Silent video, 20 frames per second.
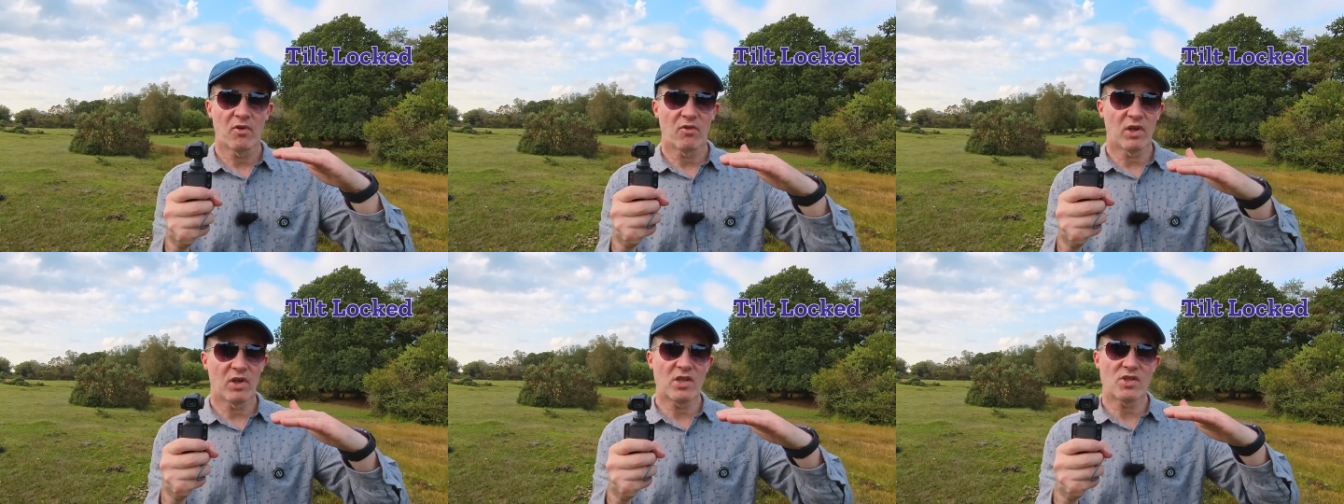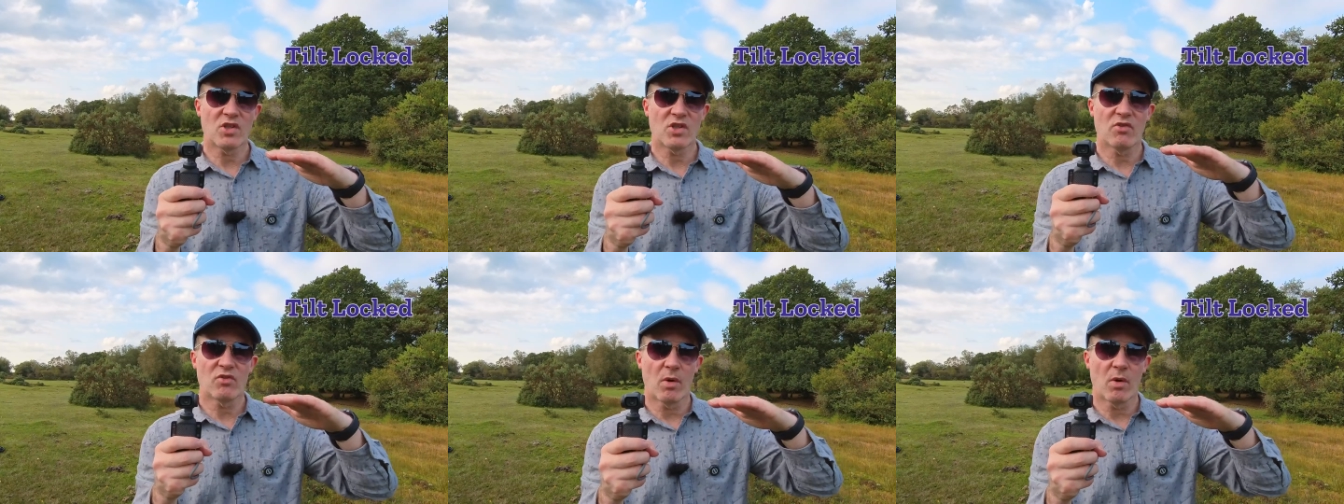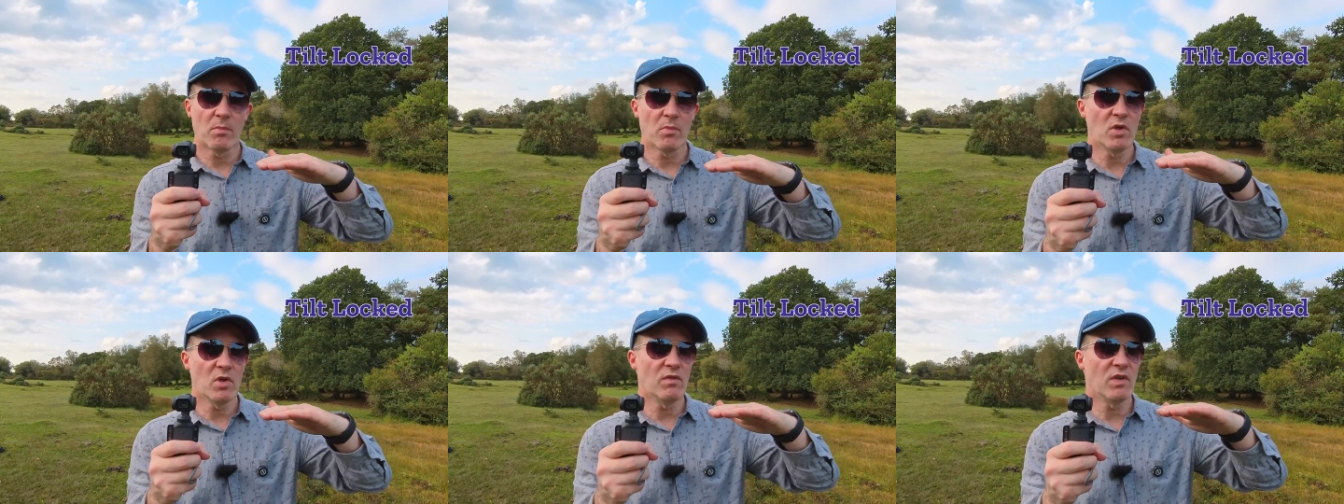prevents you
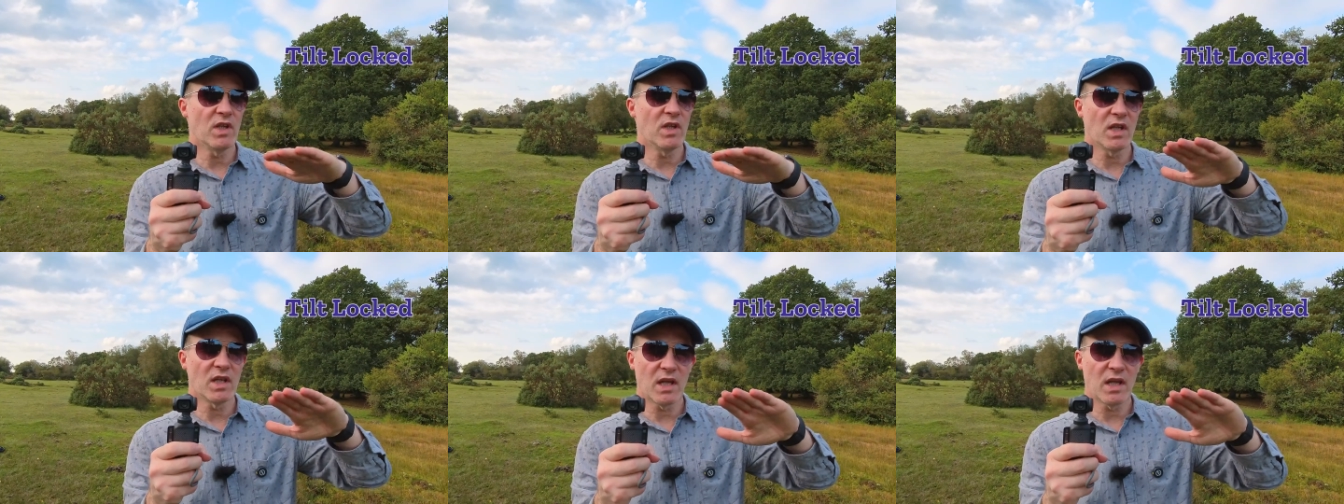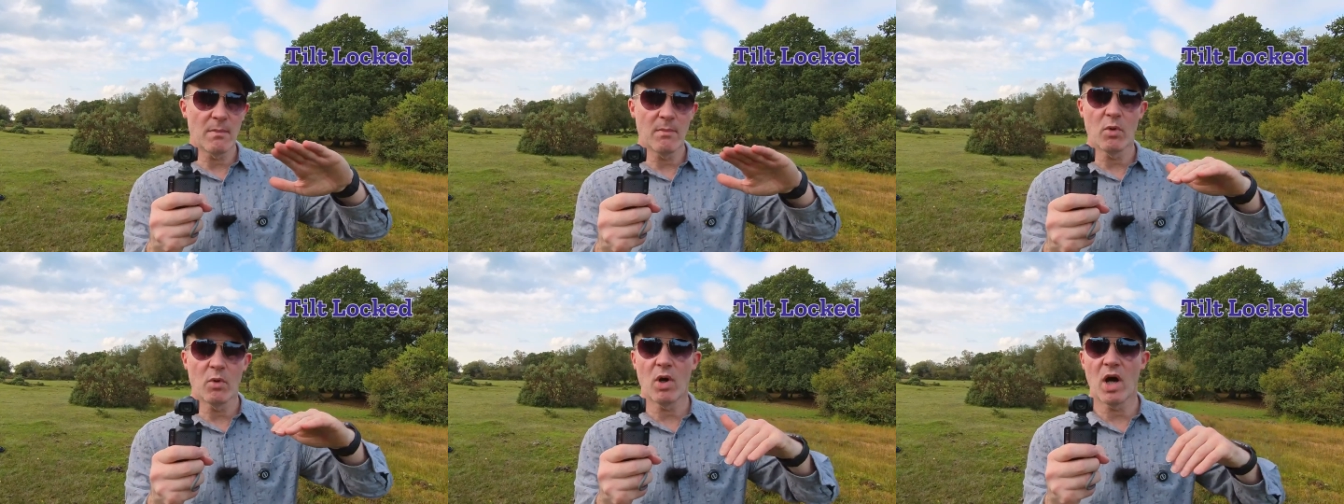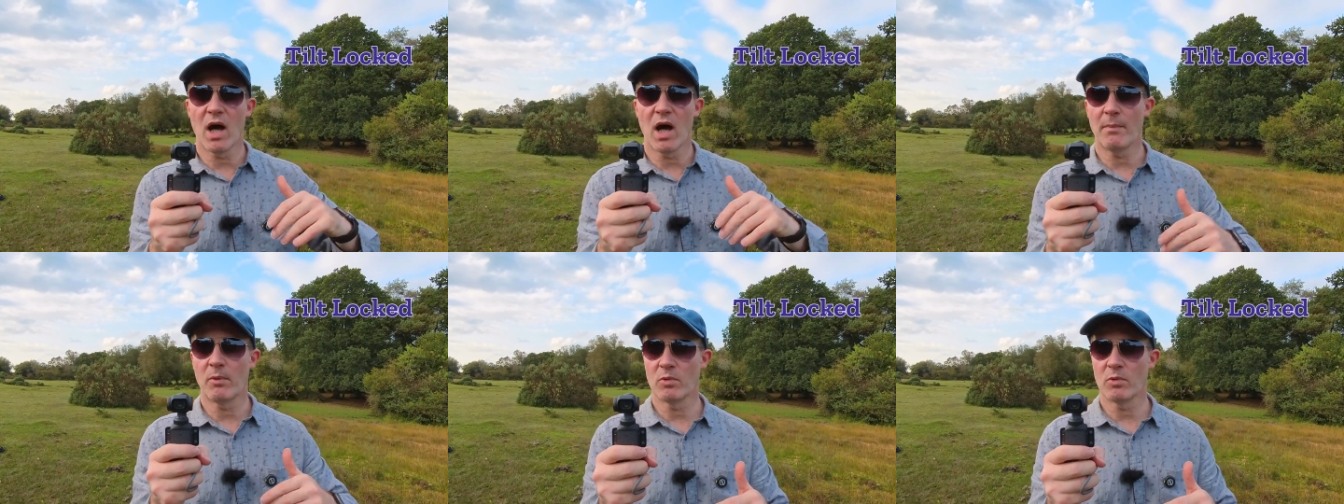from moving the gimbal
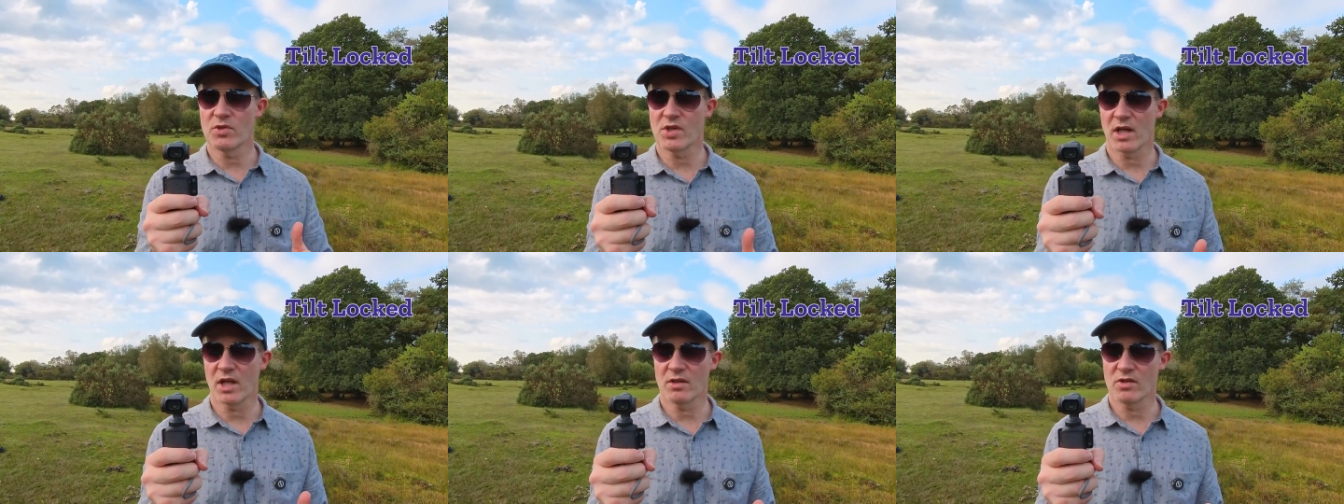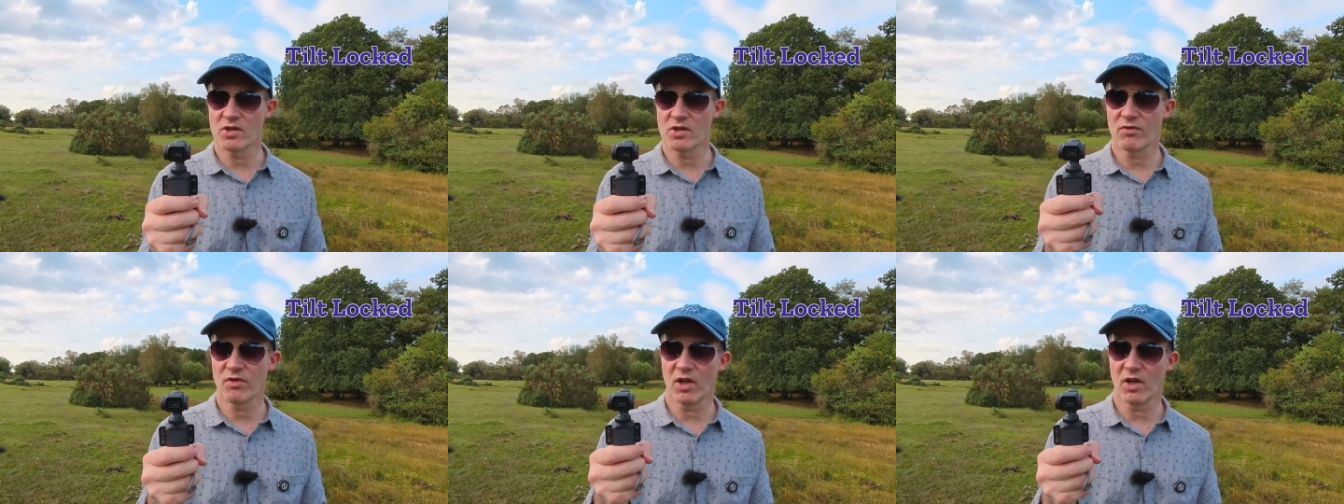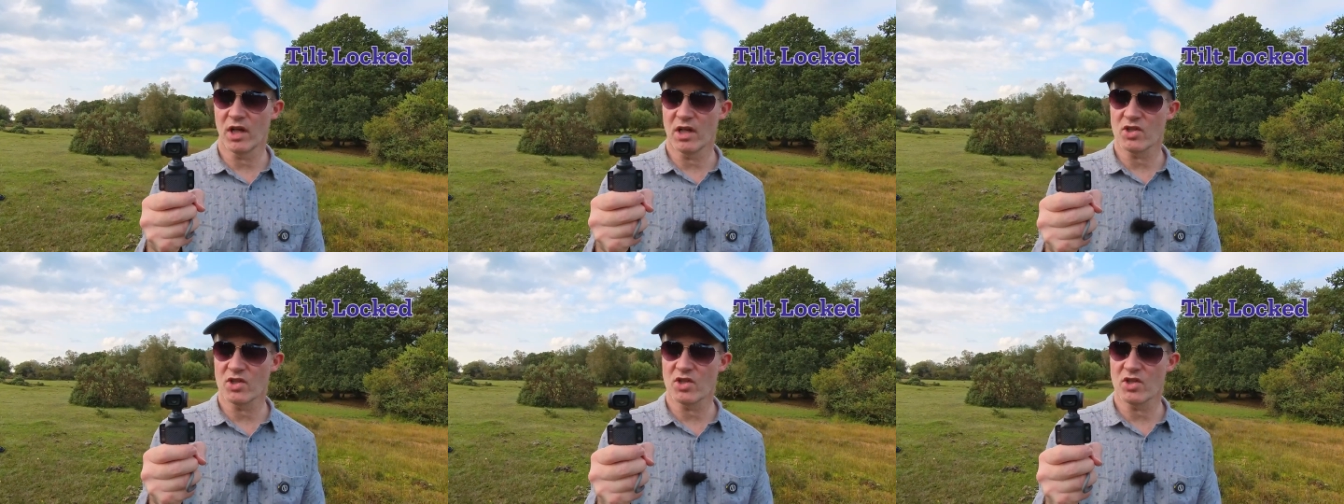up or down. So if I